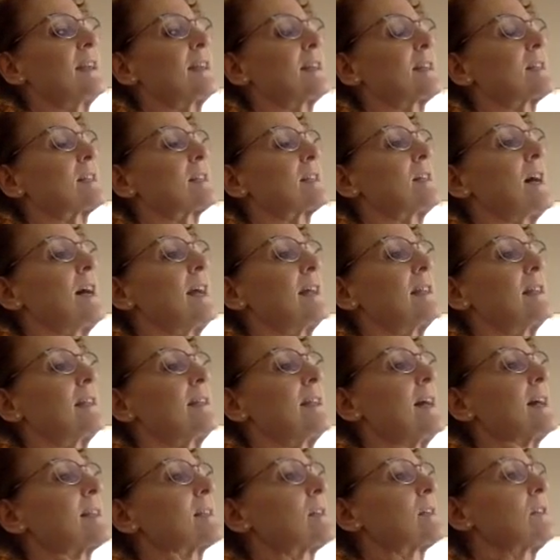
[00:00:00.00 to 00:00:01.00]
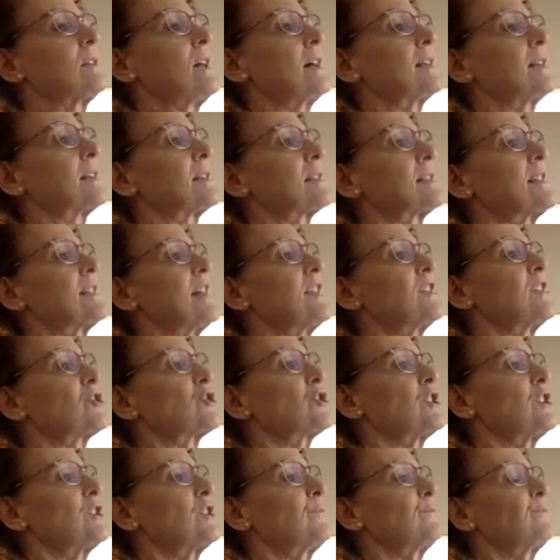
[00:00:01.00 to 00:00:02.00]
is tight and has a lot of
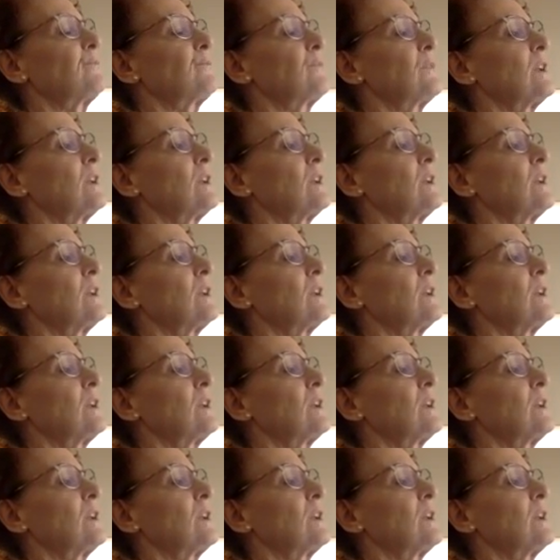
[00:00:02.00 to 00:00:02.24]
tension,